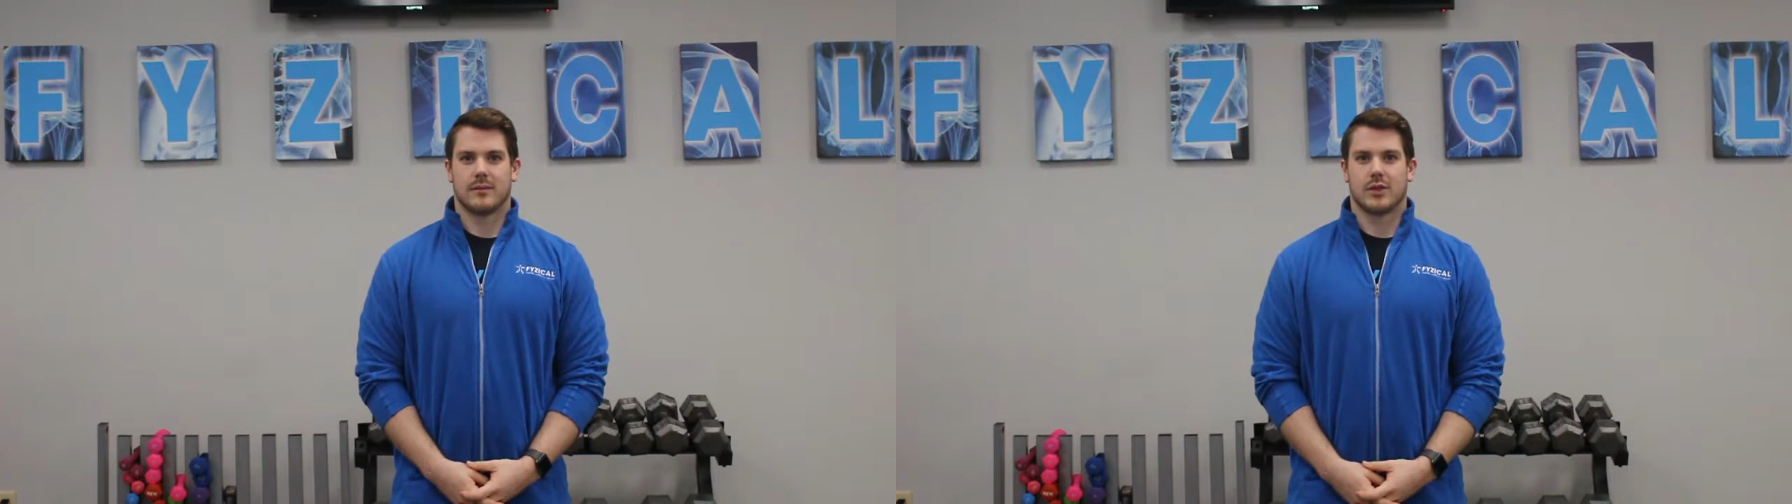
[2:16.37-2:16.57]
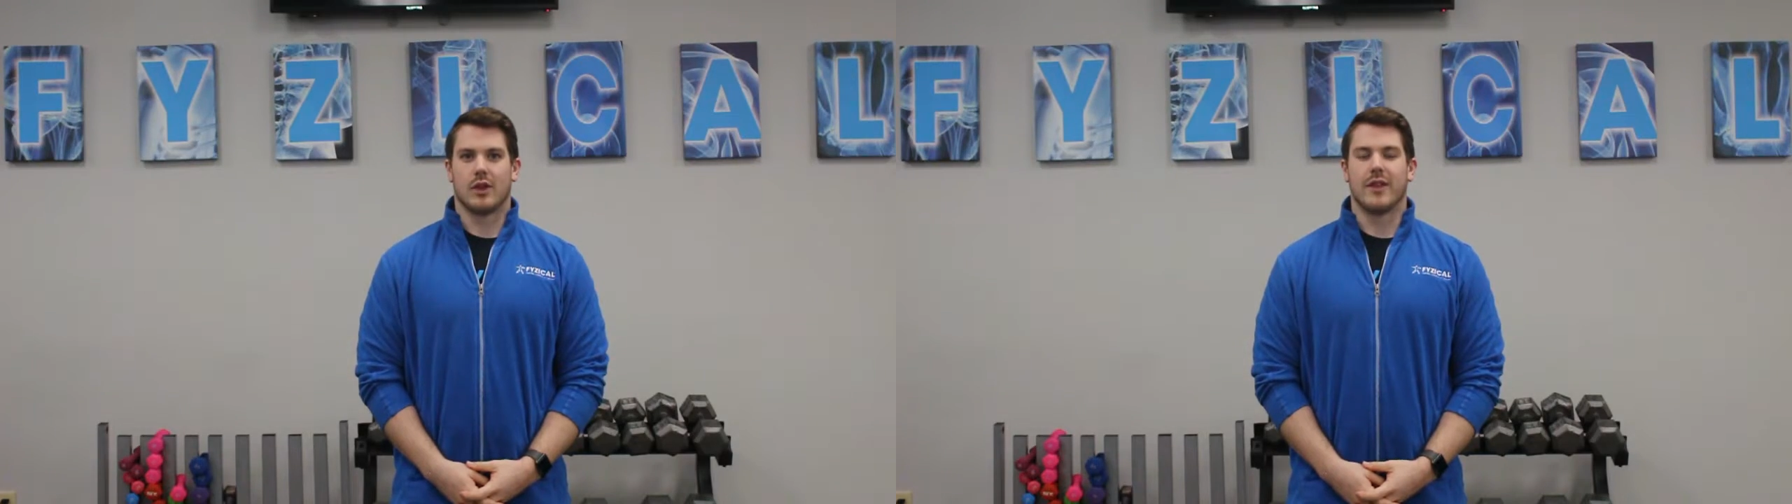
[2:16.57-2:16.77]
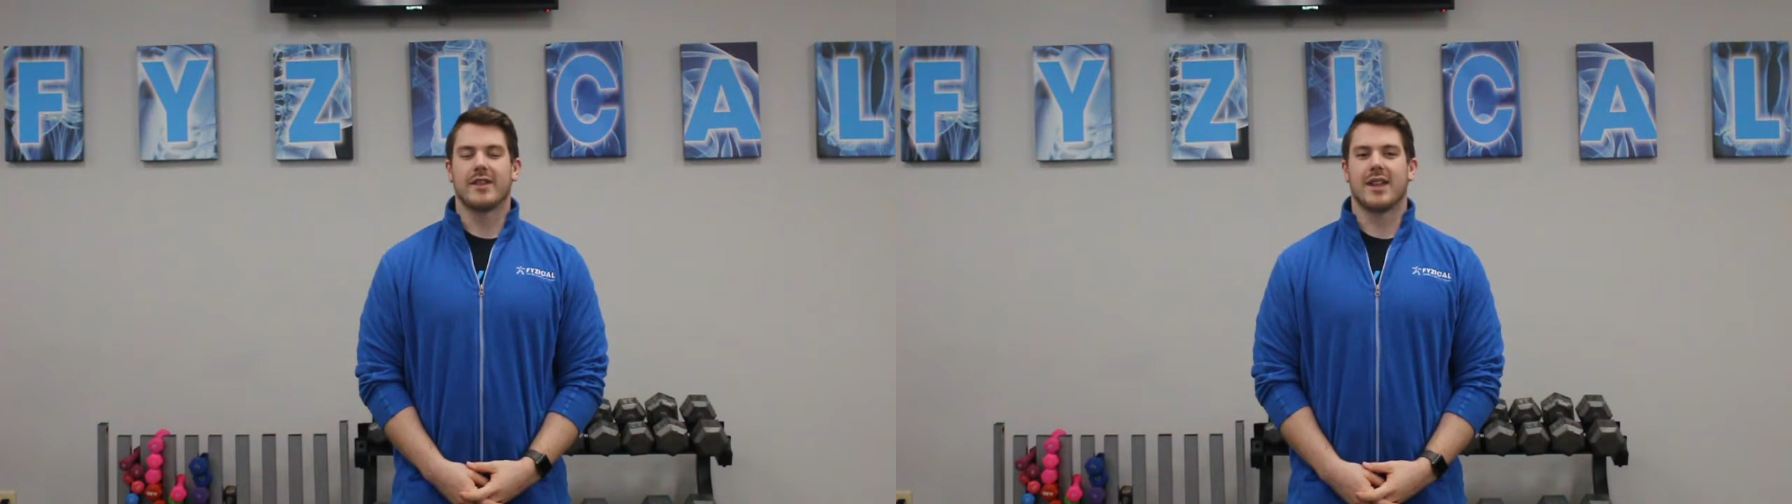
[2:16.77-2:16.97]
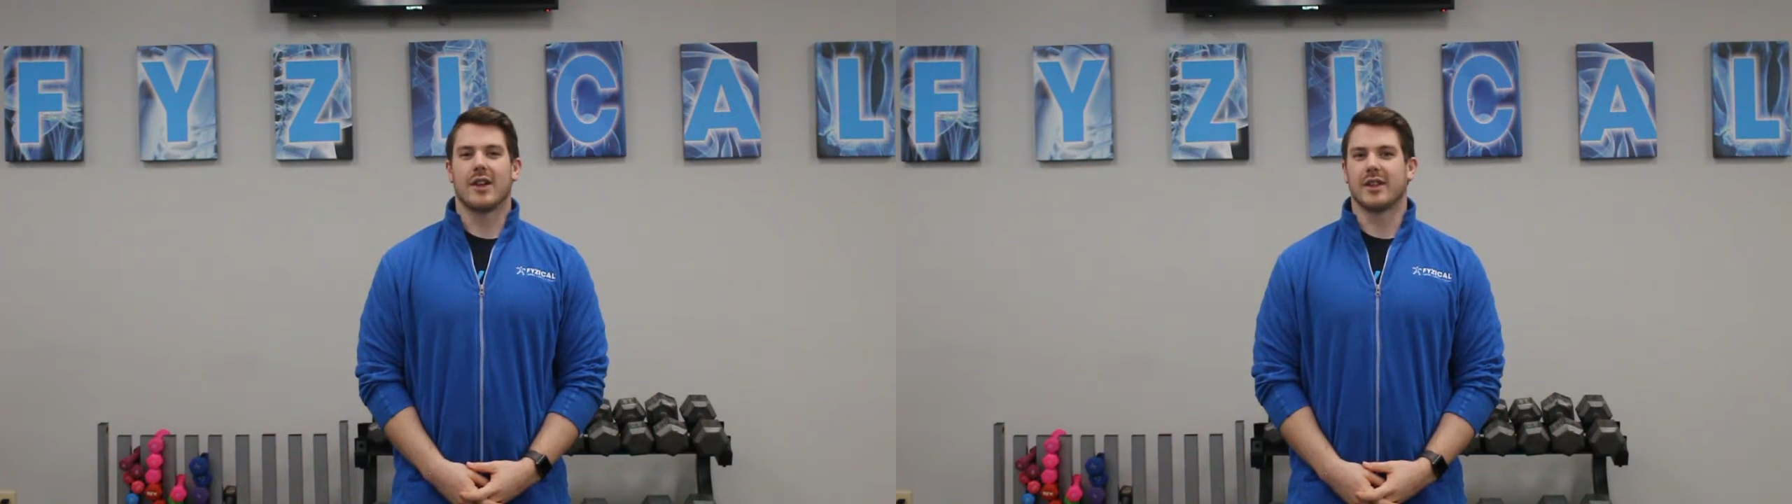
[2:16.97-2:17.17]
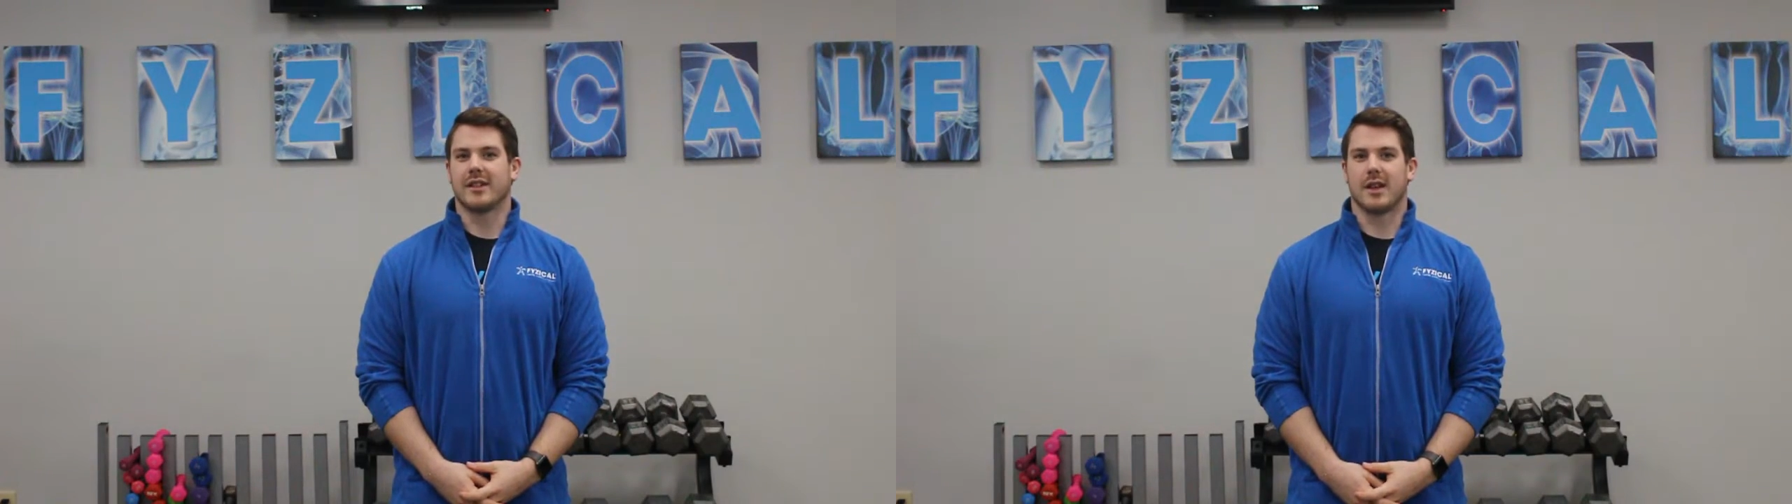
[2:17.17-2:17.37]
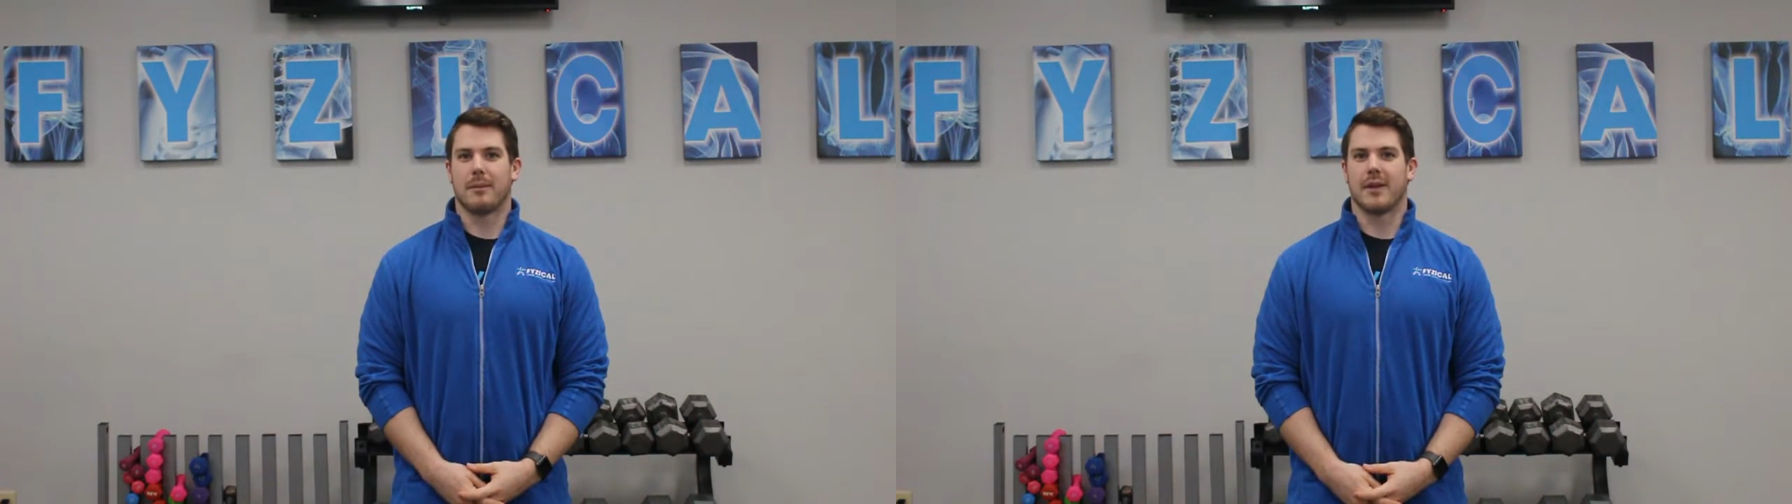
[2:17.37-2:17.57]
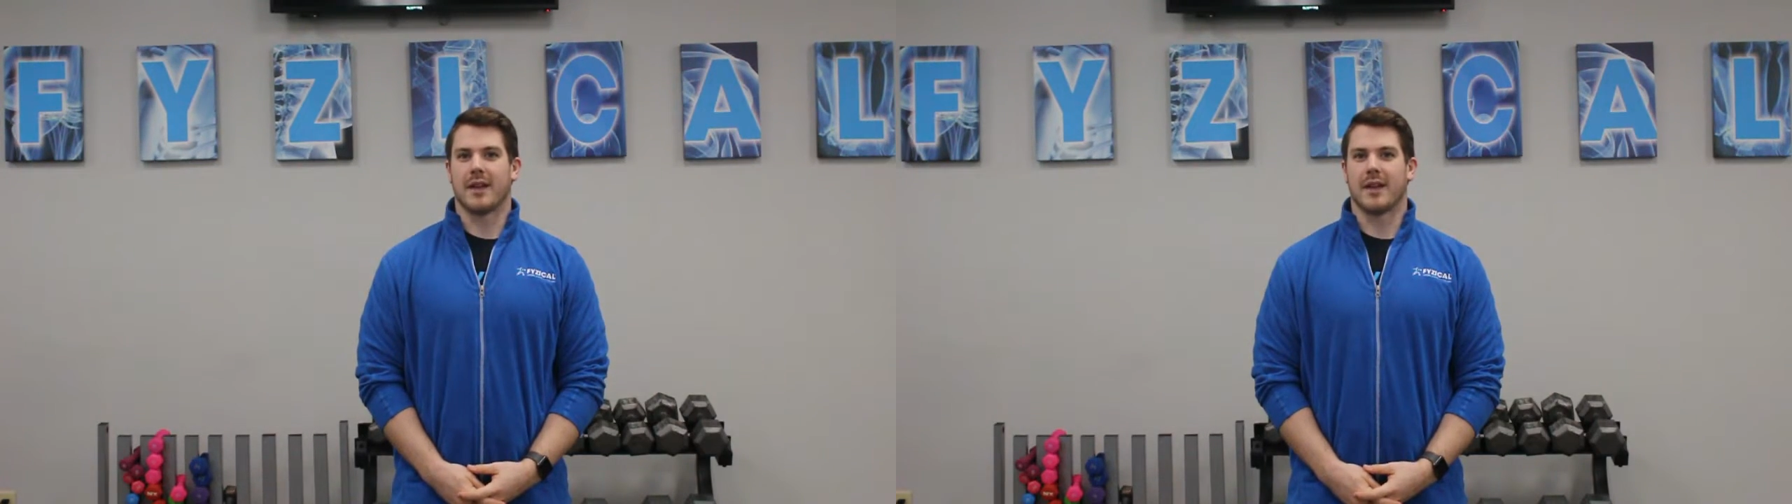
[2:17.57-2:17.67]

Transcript: So if this sounds like something